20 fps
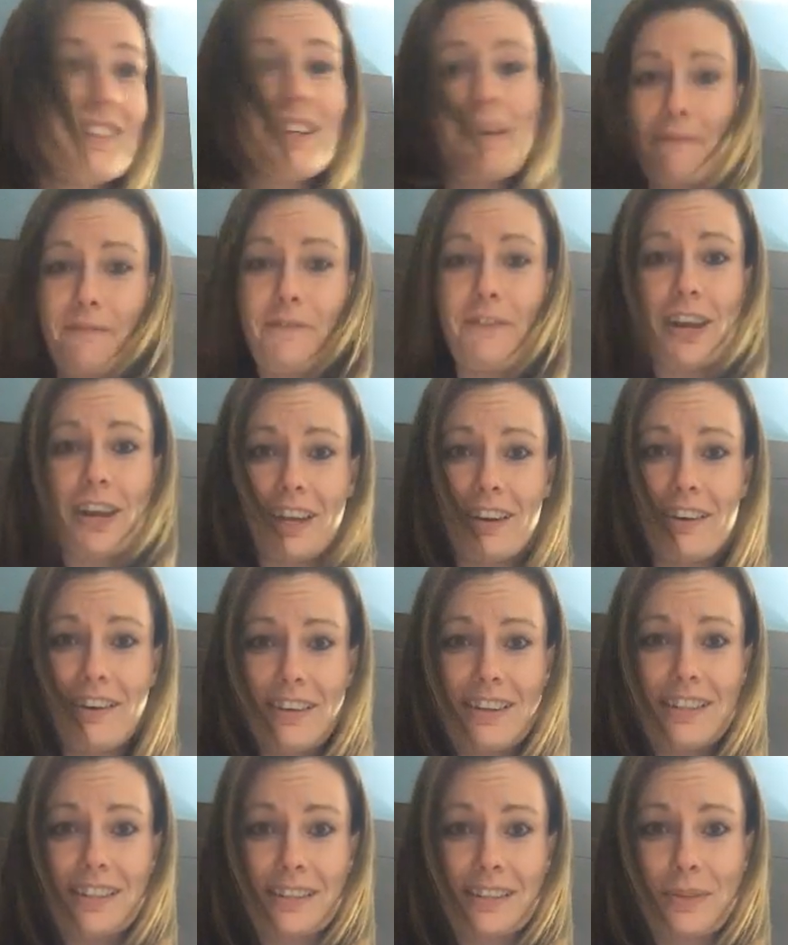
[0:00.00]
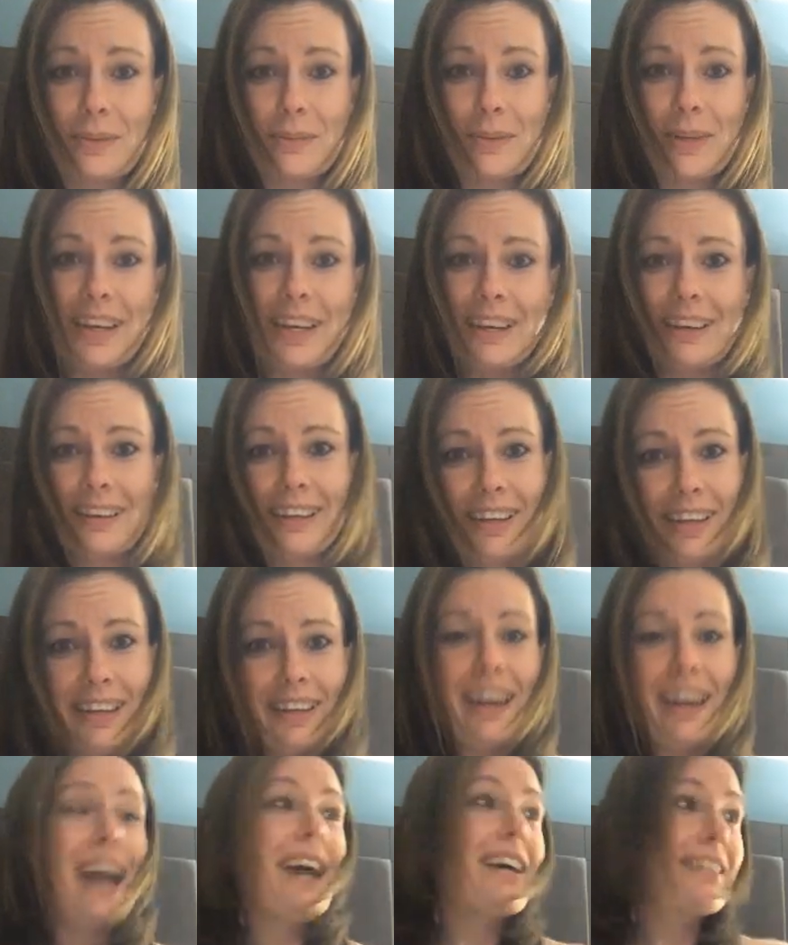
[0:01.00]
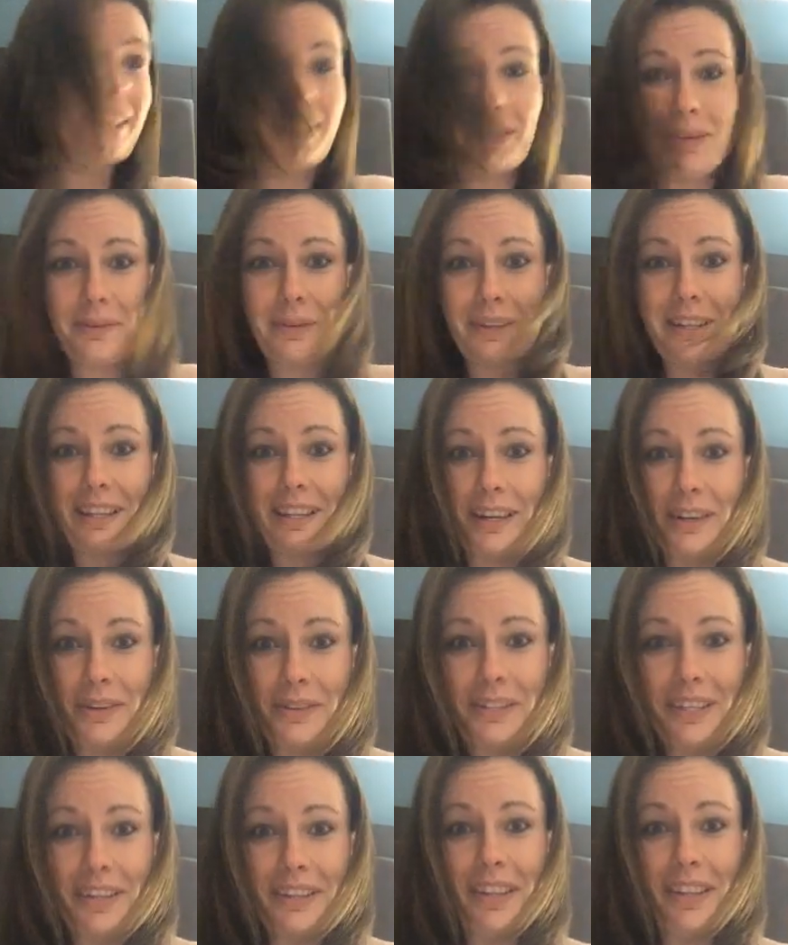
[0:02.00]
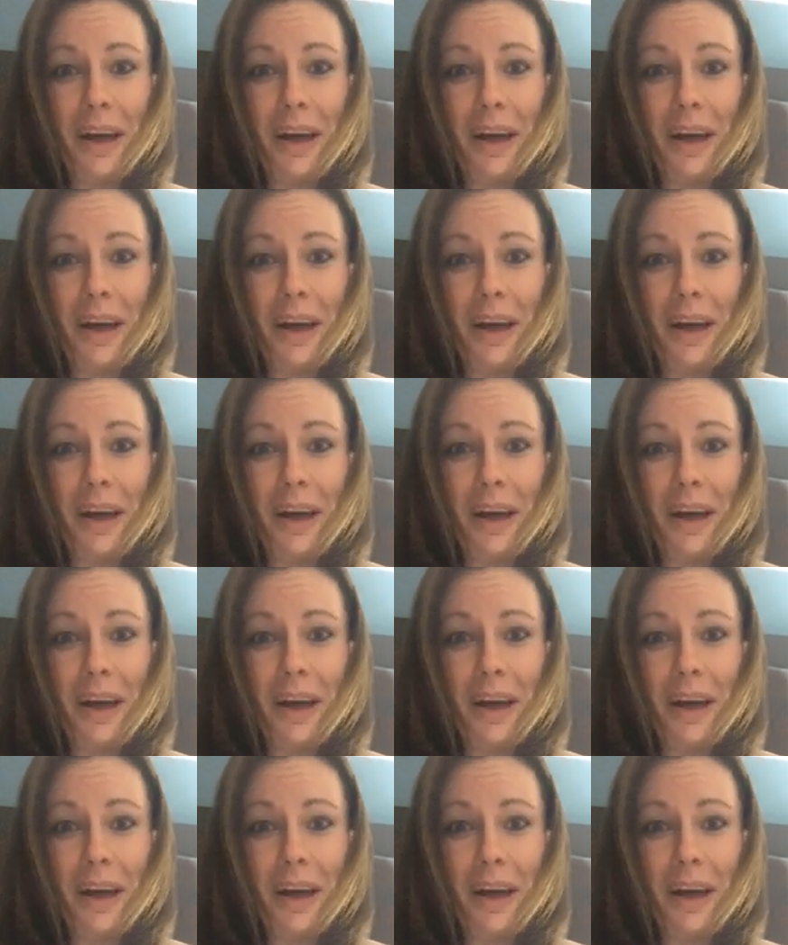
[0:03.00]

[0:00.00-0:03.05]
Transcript: I'm freaking awesome. Ask anyone in that hotel